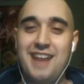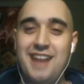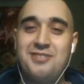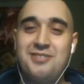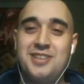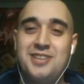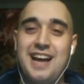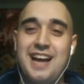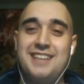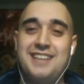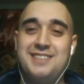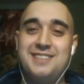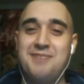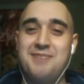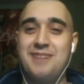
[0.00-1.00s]
chat,
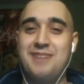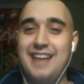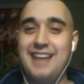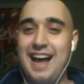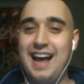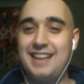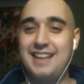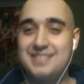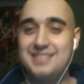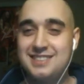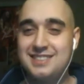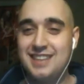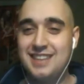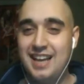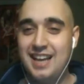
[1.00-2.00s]
somebody asks,
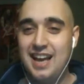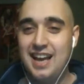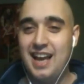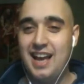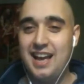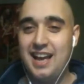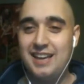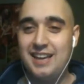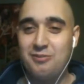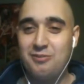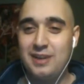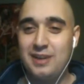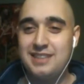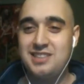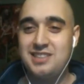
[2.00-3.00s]

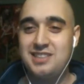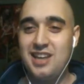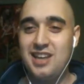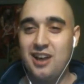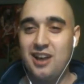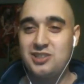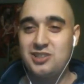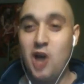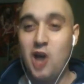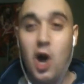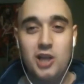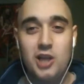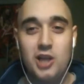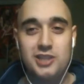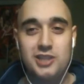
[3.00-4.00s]
"What is the
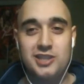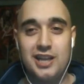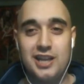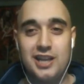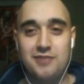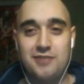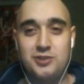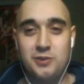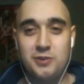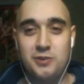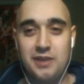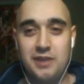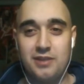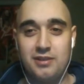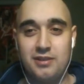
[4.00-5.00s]
ontology of to
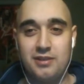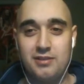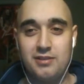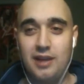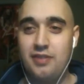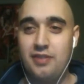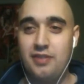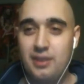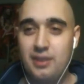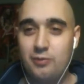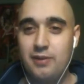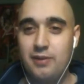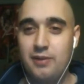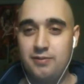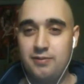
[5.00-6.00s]
even?" I think
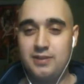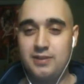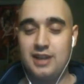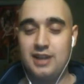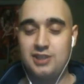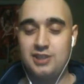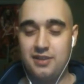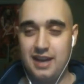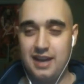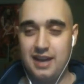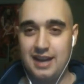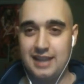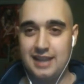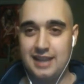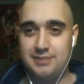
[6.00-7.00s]
we've touched on that
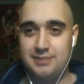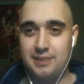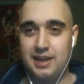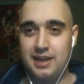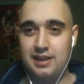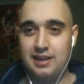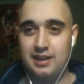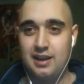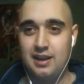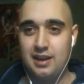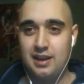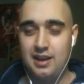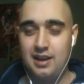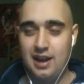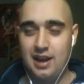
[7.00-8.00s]
as being
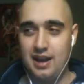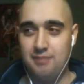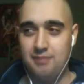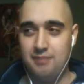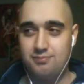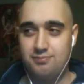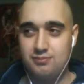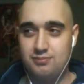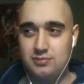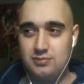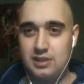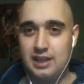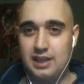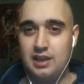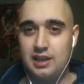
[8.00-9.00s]

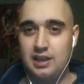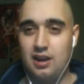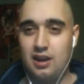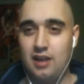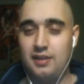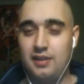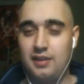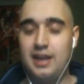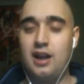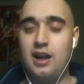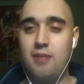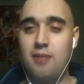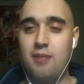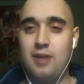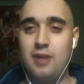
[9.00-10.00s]
the
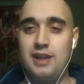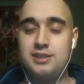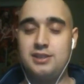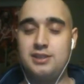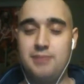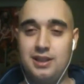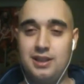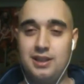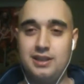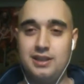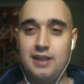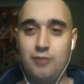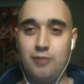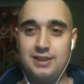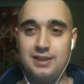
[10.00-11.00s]
incomprehensibility
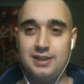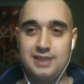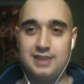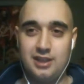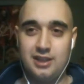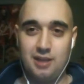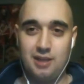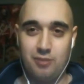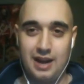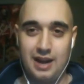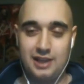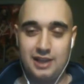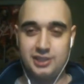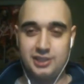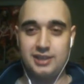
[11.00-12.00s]
of one's
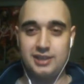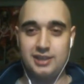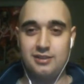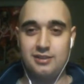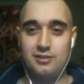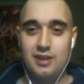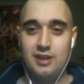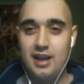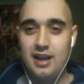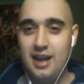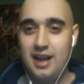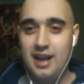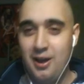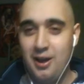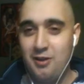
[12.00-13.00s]
incomprehension.
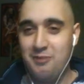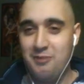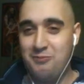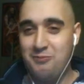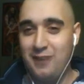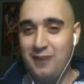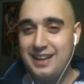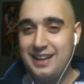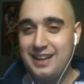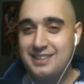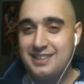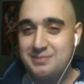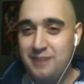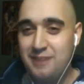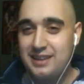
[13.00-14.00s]
But
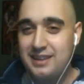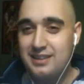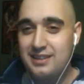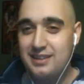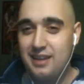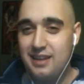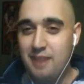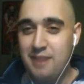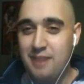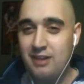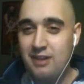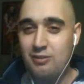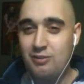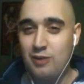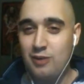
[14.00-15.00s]
a
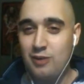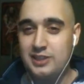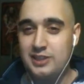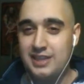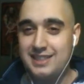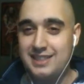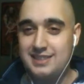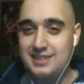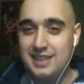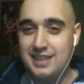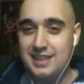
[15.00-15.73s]
better question is